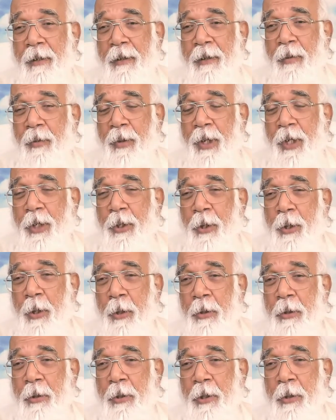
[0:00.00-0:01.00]
we
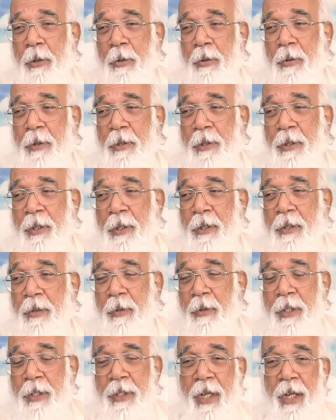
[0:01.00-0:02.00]
don't use this.
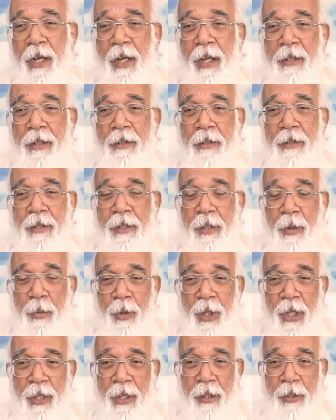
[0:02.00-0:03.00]
We say, let us
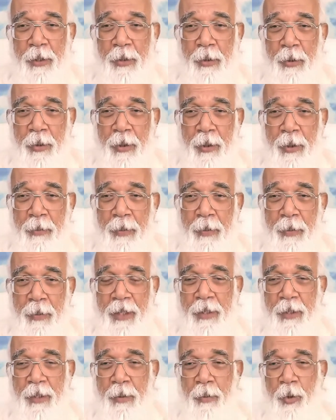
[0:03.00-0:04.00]
awaken to the
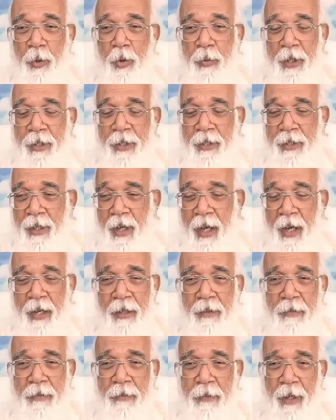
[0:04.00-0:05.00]
peace, move
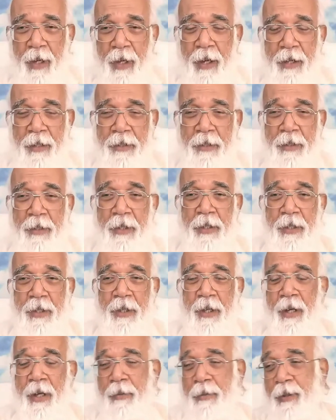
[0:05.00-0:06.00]
inside, first
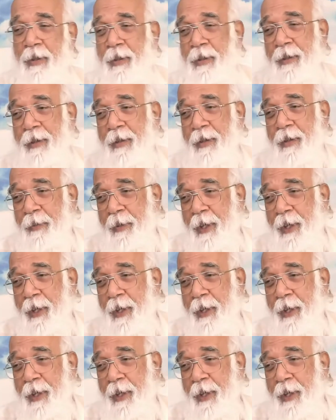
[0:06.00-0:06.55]
discover the